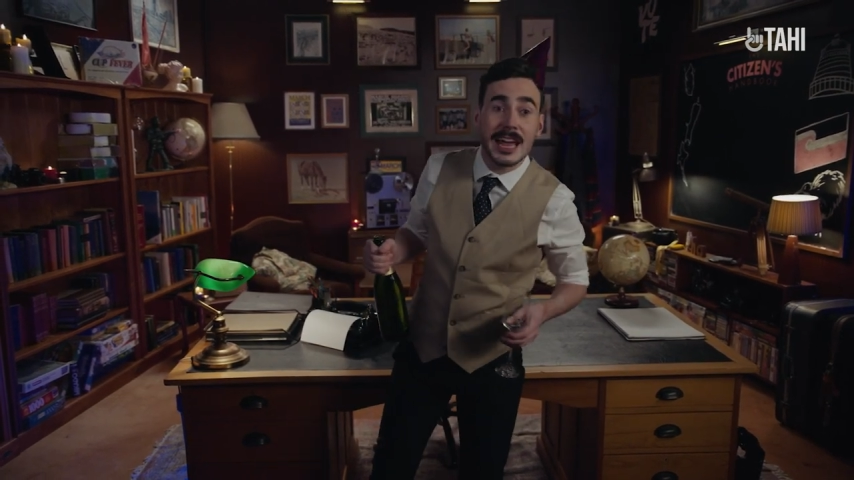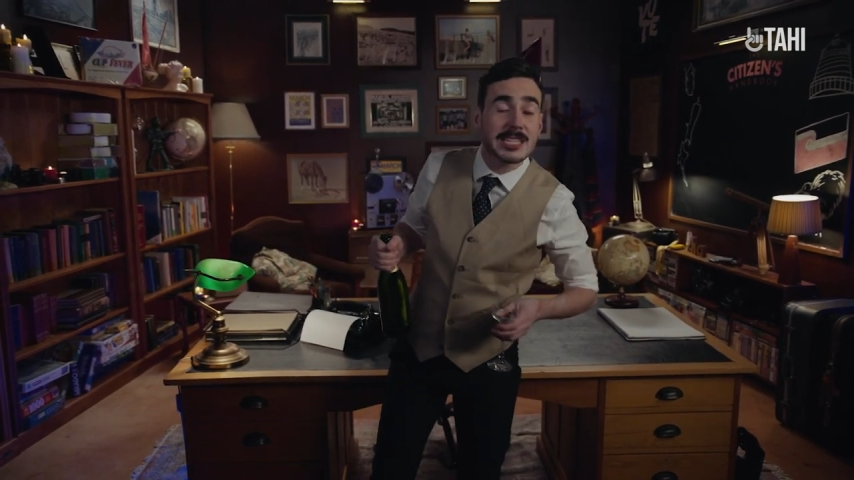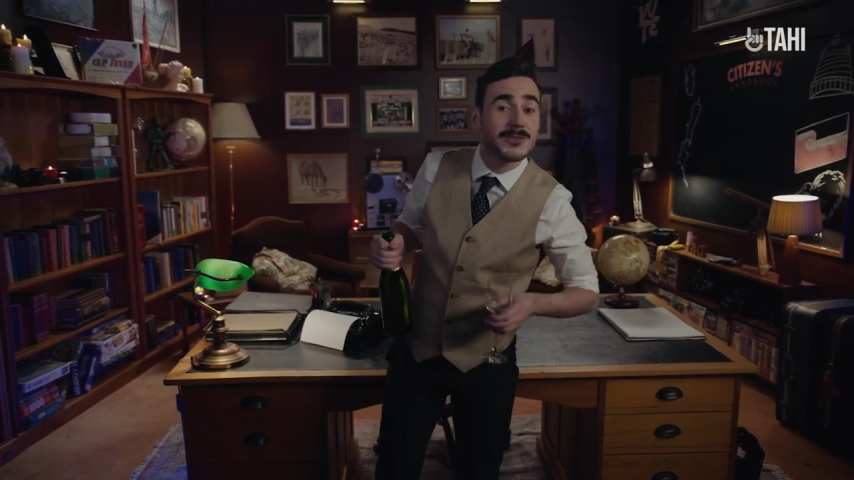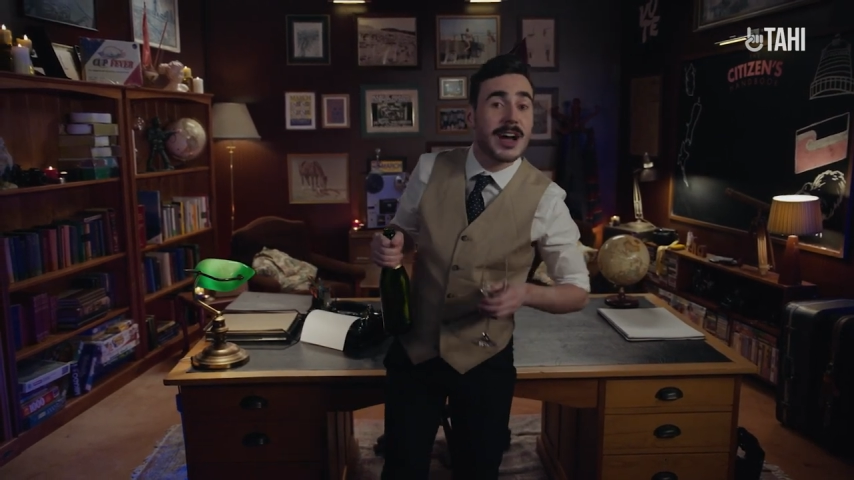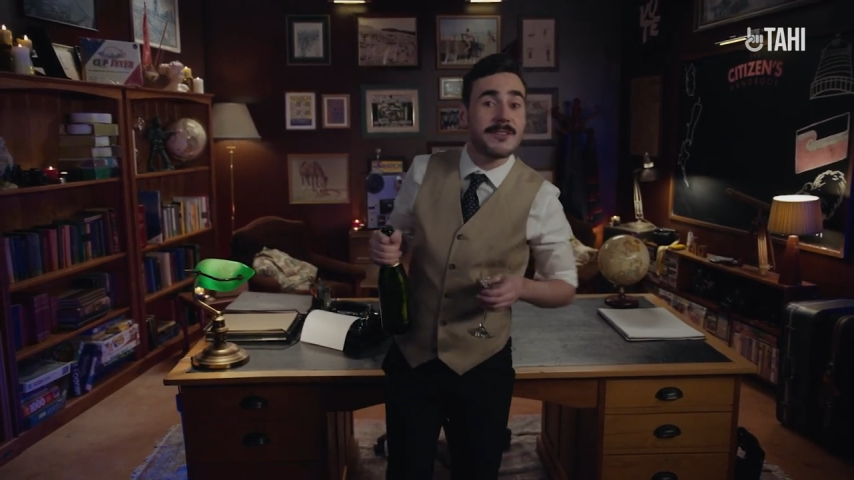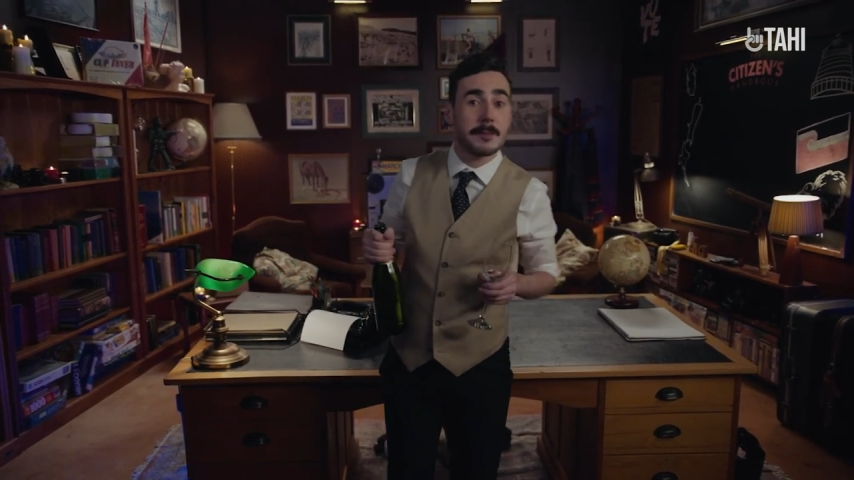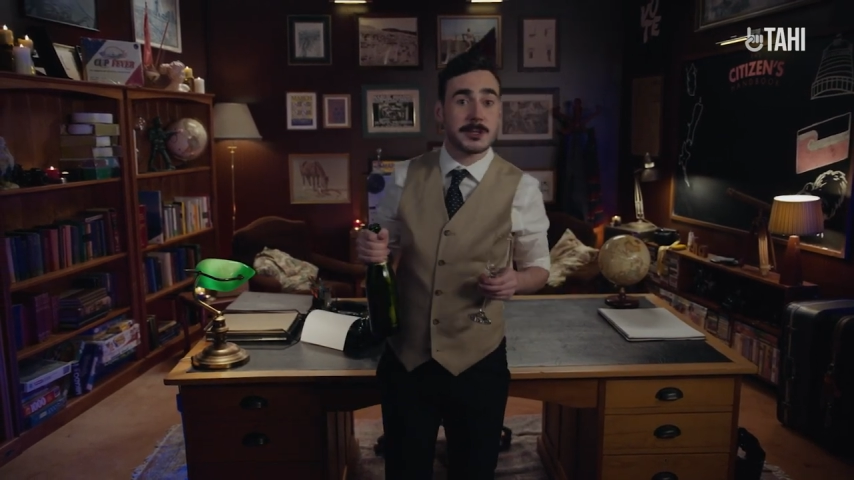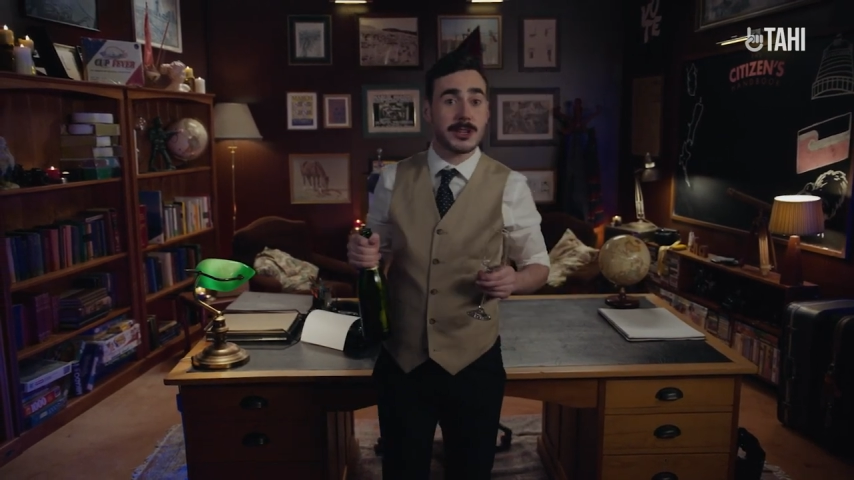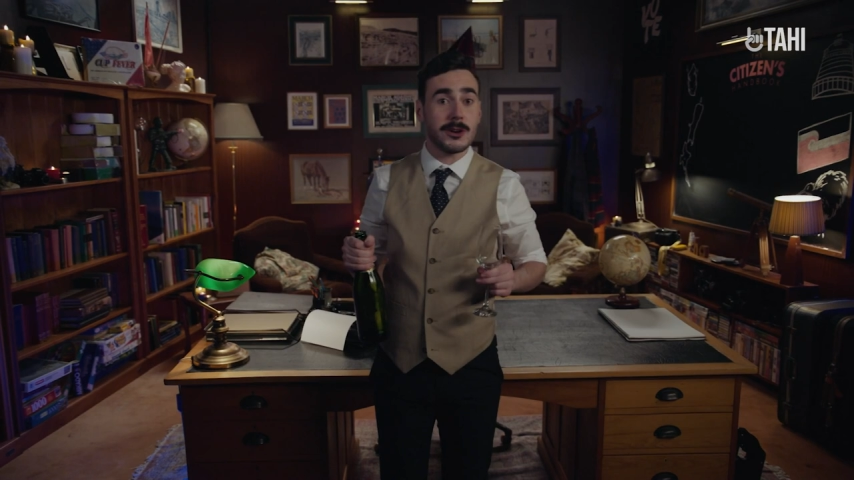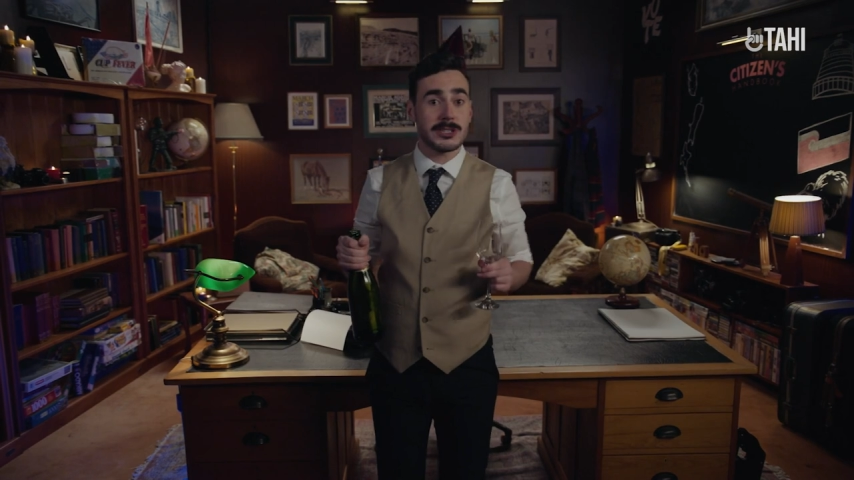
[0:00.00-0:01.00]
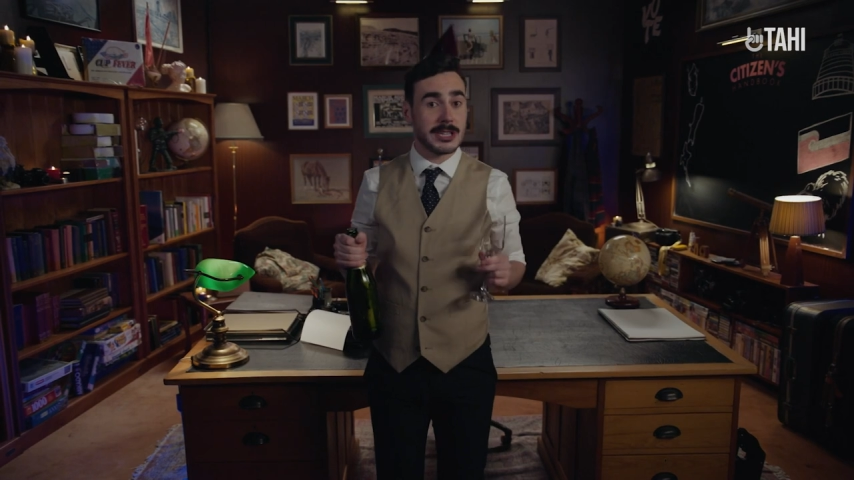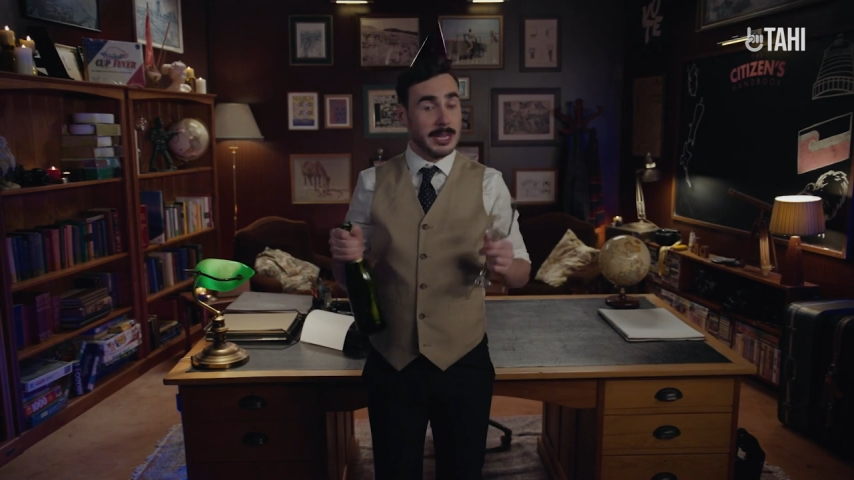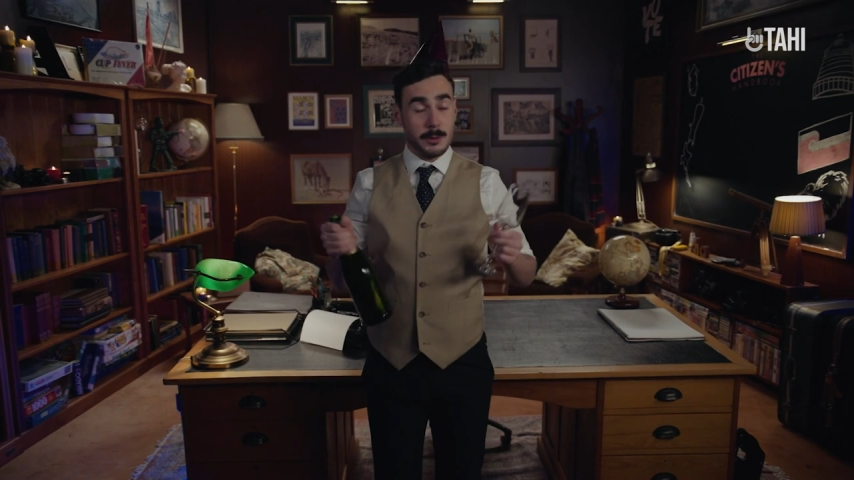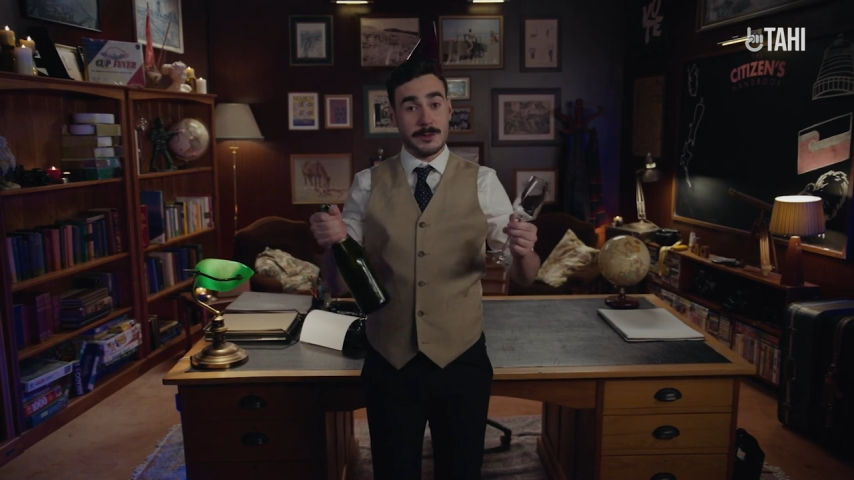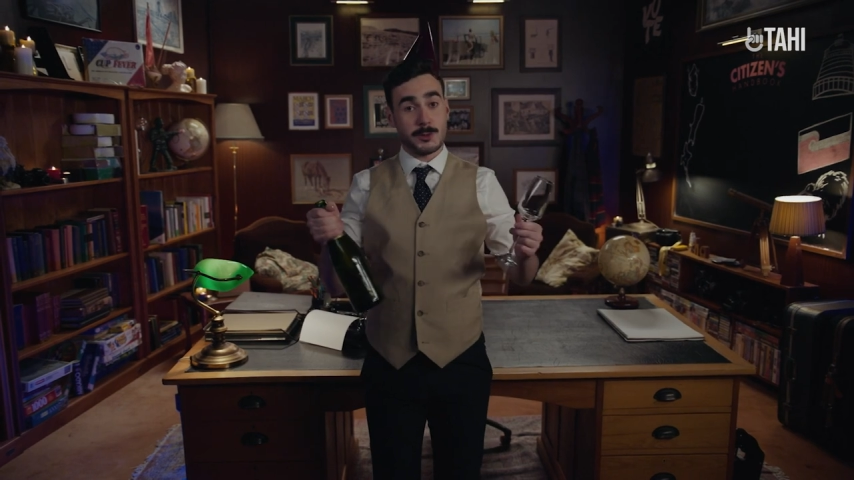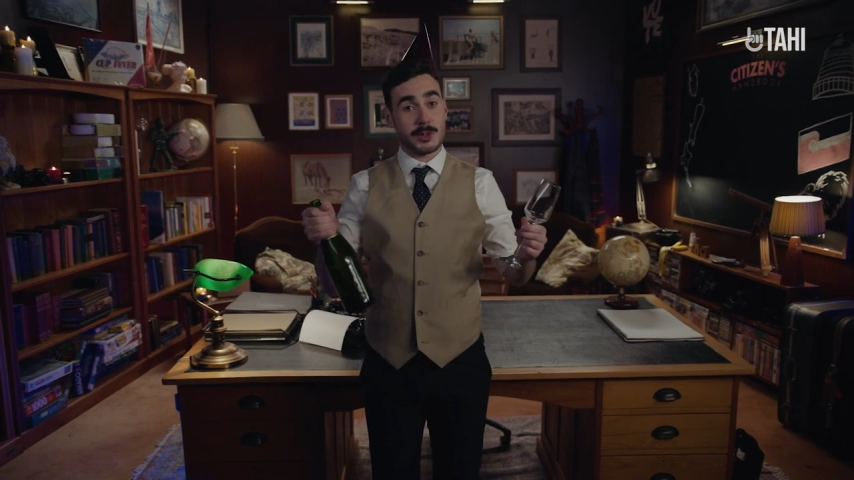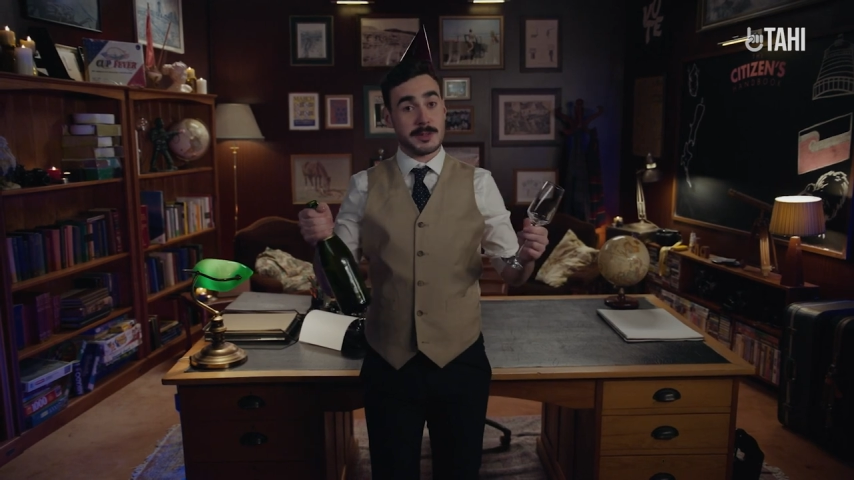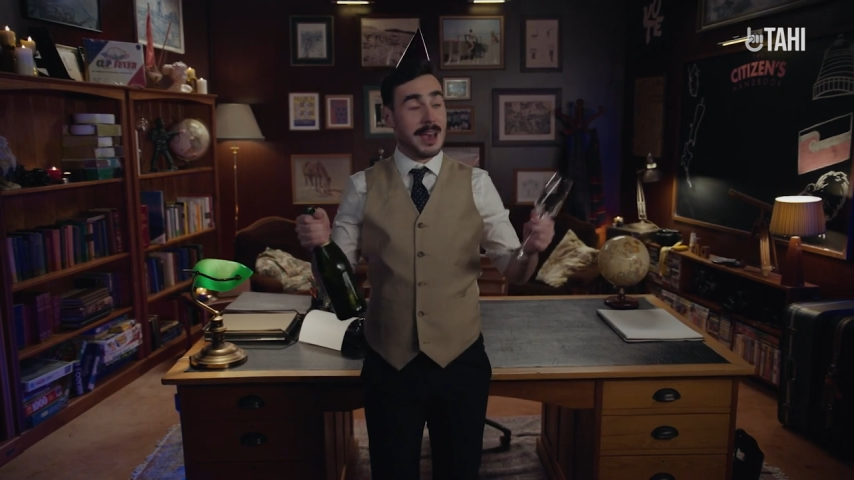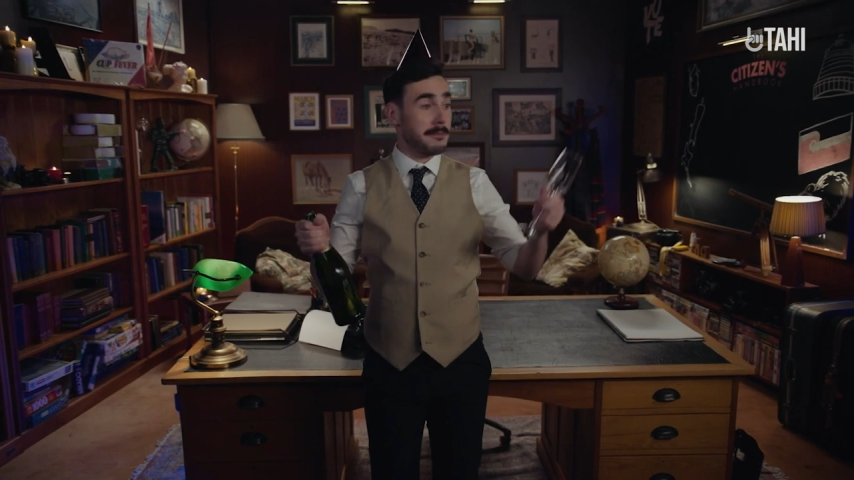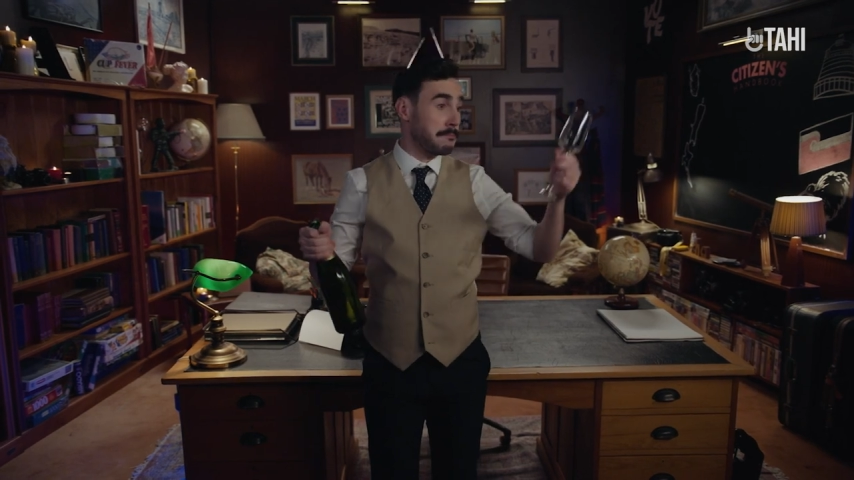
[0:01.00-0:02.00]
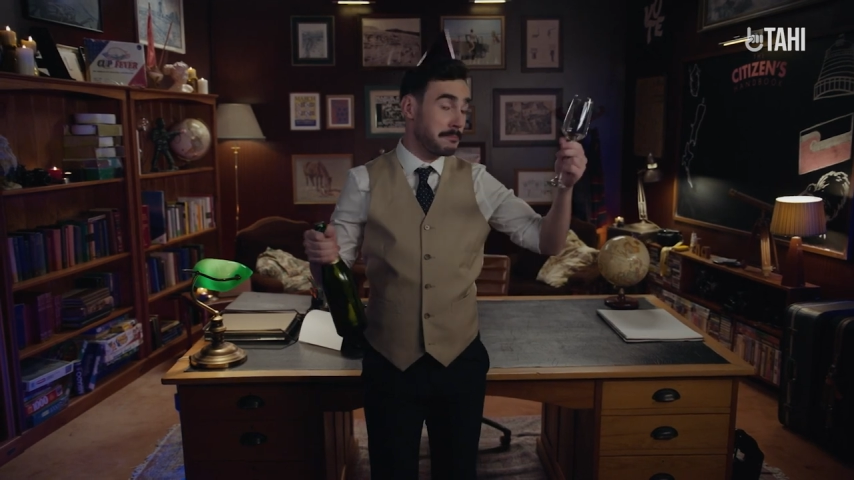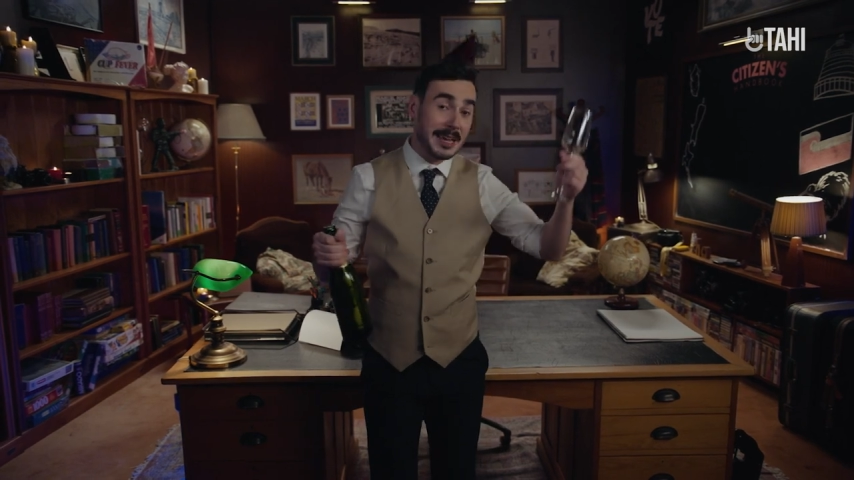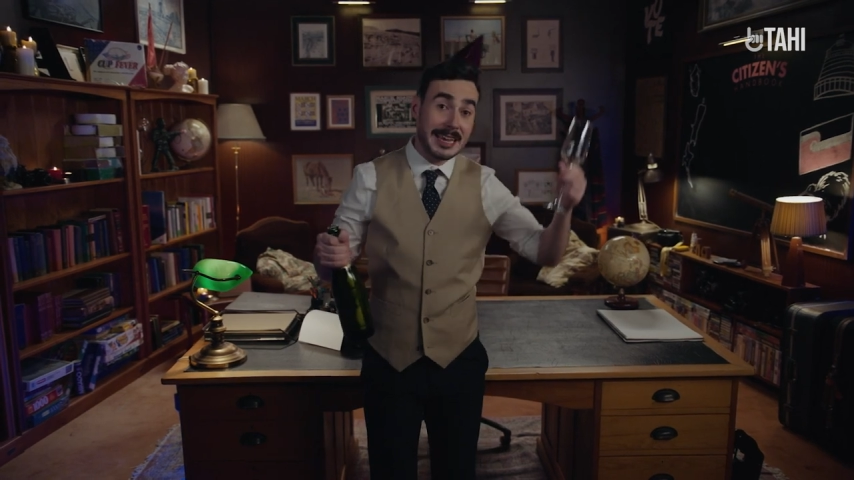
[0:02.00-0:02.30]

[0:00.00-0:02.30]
last five episodes. We've talked about